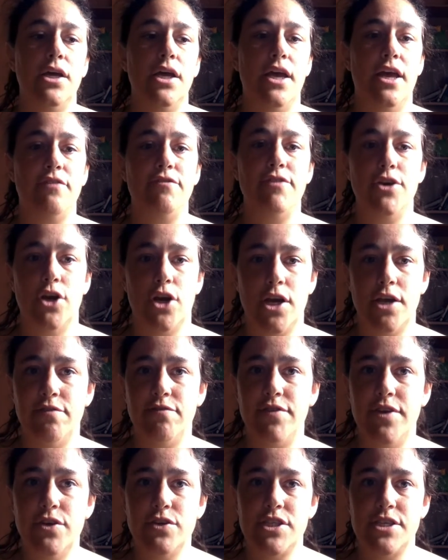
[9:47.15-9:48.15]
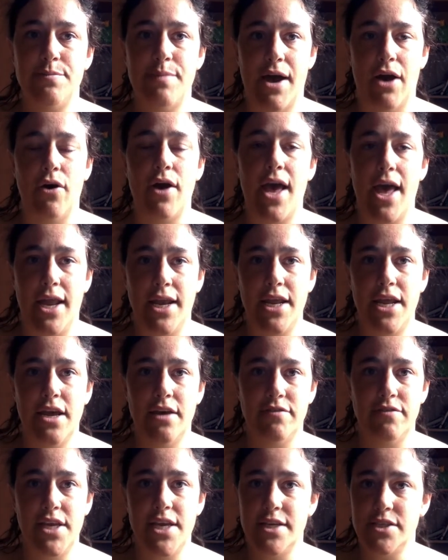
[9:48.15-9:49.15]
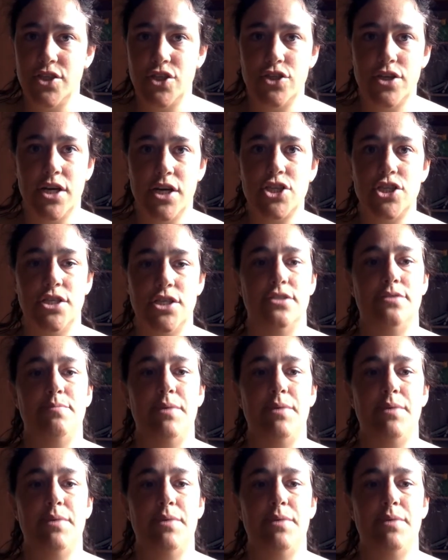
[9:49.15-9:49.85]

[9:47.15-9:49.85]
if you're confused about any of the instructions,